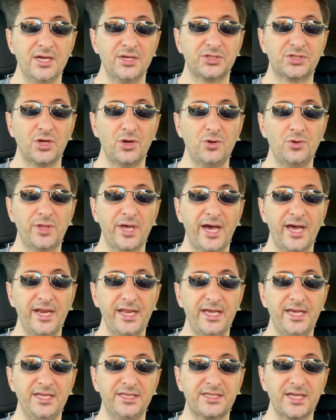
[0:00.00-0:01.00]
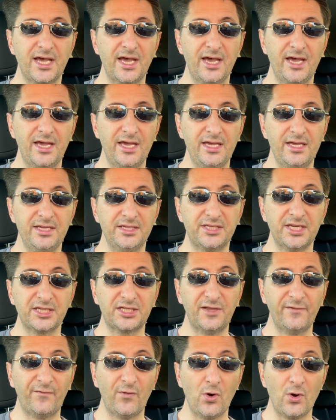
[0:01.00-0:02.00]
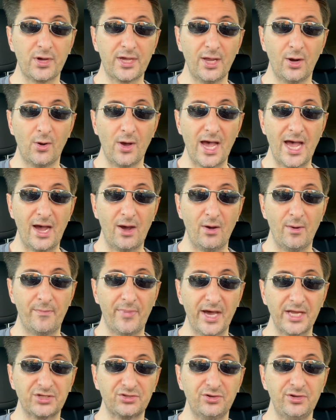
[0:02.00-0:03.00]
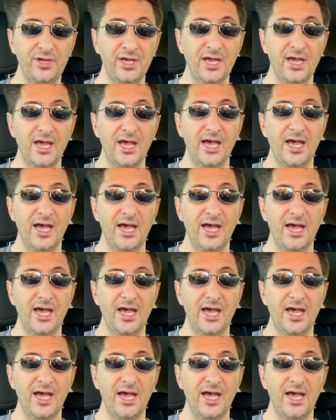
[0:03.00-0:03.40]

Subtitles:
So that is a 64 kilowatt hour battery